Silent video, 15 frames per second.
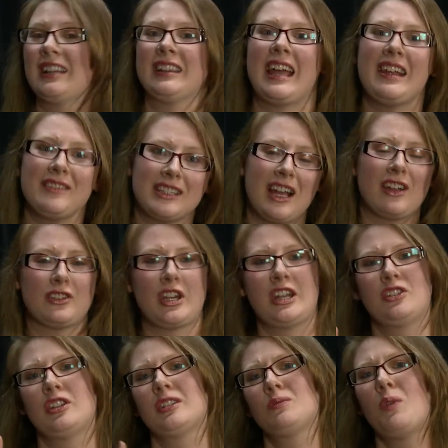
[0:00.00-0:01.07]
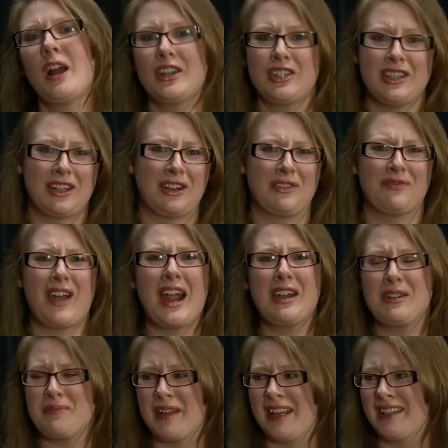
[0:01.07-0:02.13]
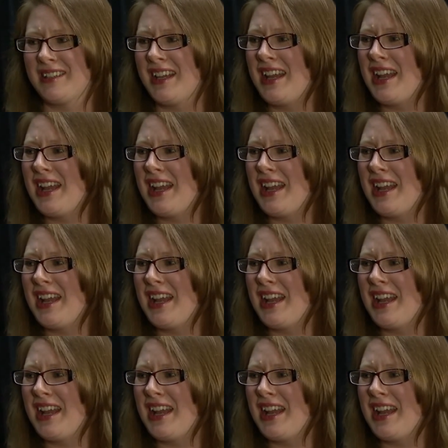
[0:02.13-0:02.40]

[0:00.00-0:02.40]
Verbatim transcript: lifestyle changes, watching their environment,